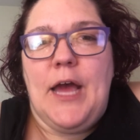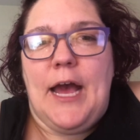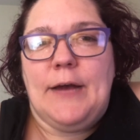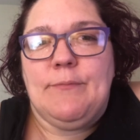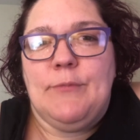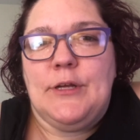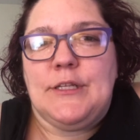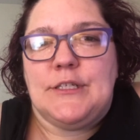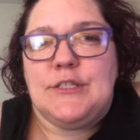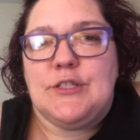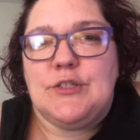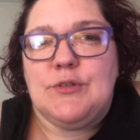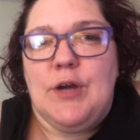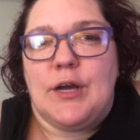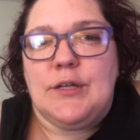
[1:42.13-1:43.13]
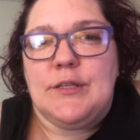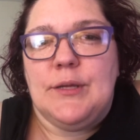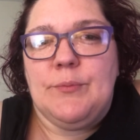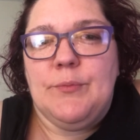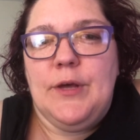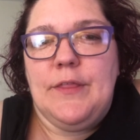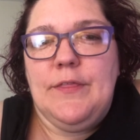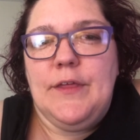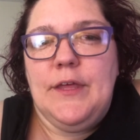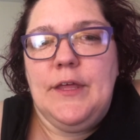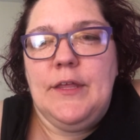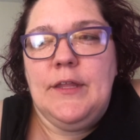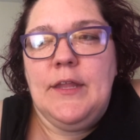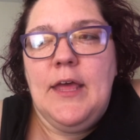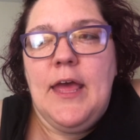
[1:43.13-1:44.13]
I'm really struggling with
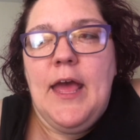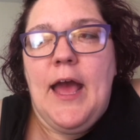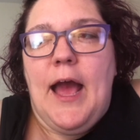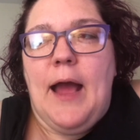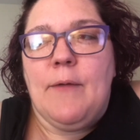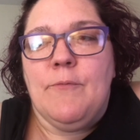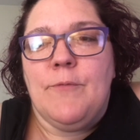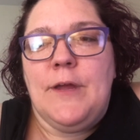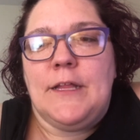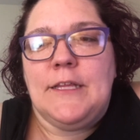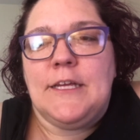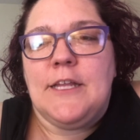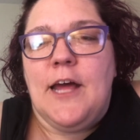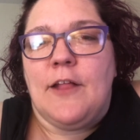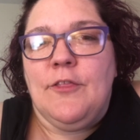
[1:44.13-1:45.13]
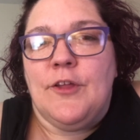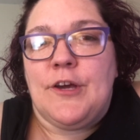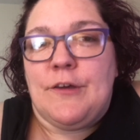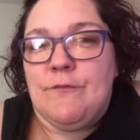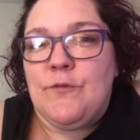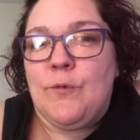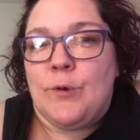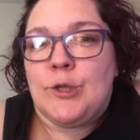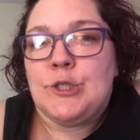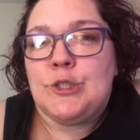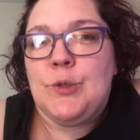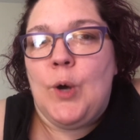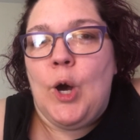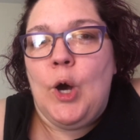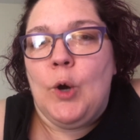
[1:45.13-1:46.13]
it. I'm really not looking forward
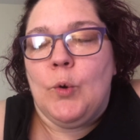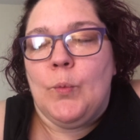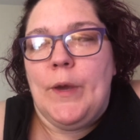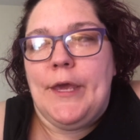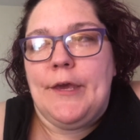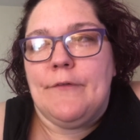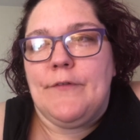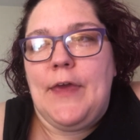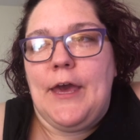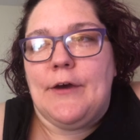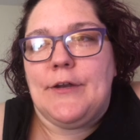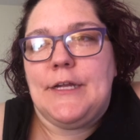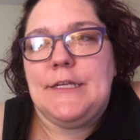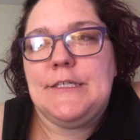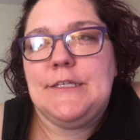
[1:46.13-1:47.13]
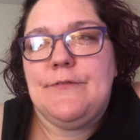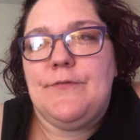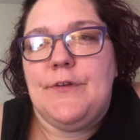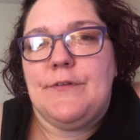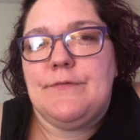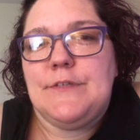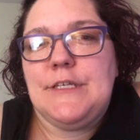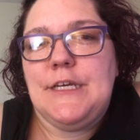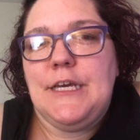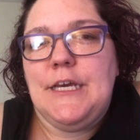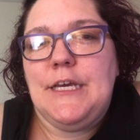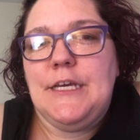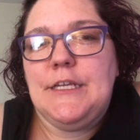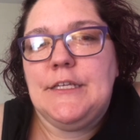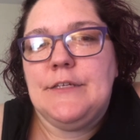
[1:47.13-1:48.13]
to a whole week of counting to
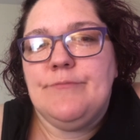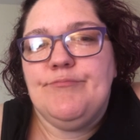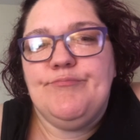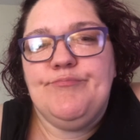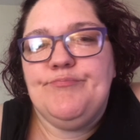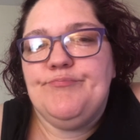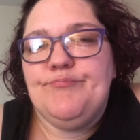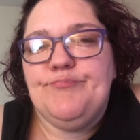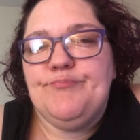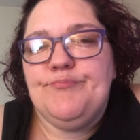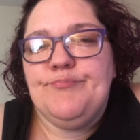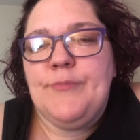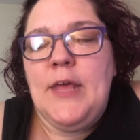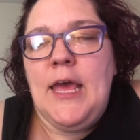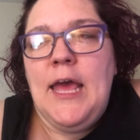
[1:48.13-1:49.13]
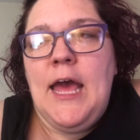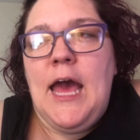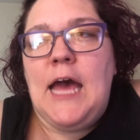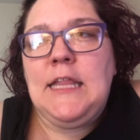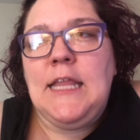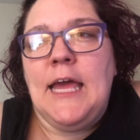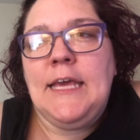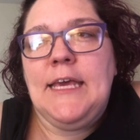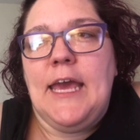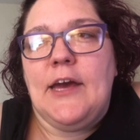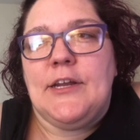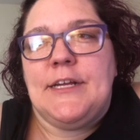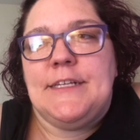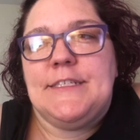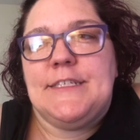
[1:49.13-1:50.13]
15. I like
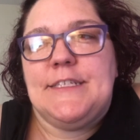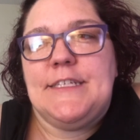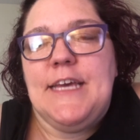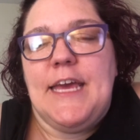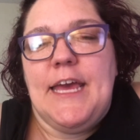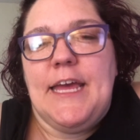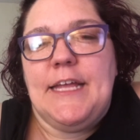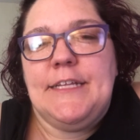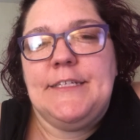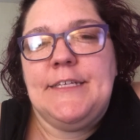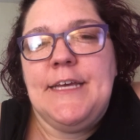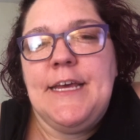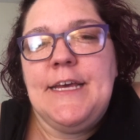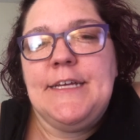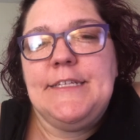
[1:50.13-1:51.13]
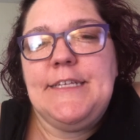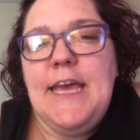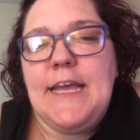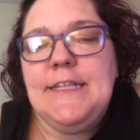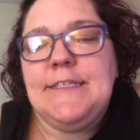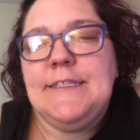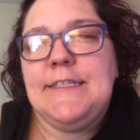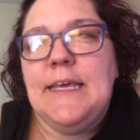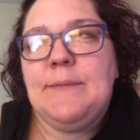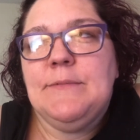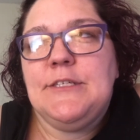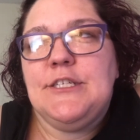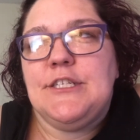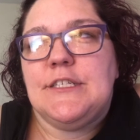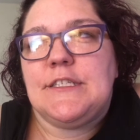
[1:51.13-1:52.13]
counting to 10. 10
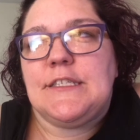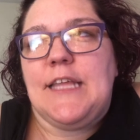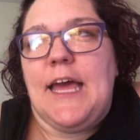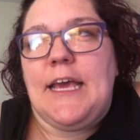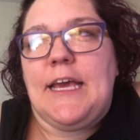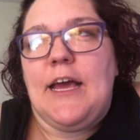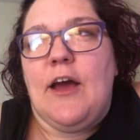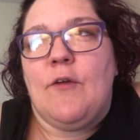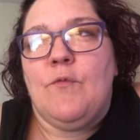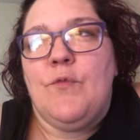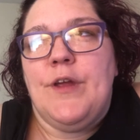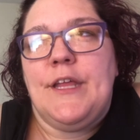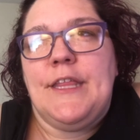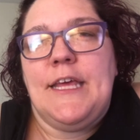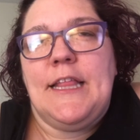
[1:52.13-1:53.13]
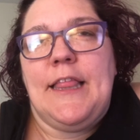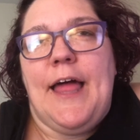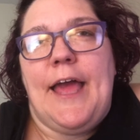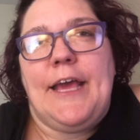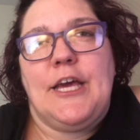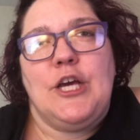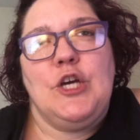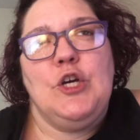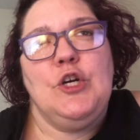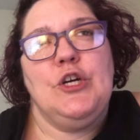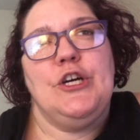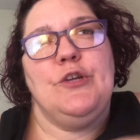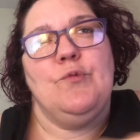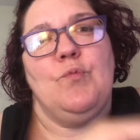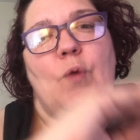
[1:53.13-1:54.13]
seems just like a really like
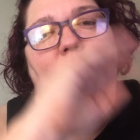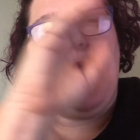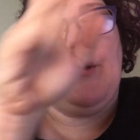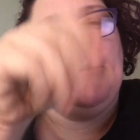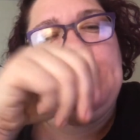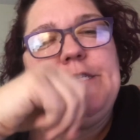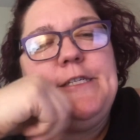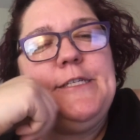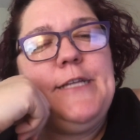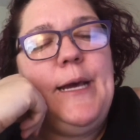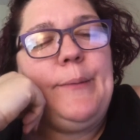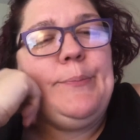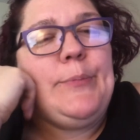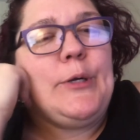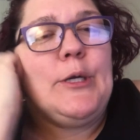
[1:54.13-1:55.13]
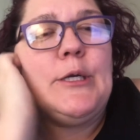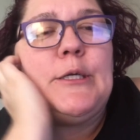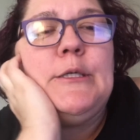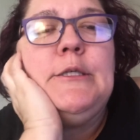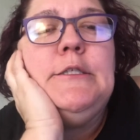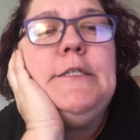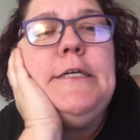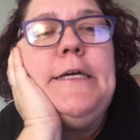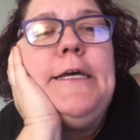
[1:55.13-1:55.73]
good rounded number.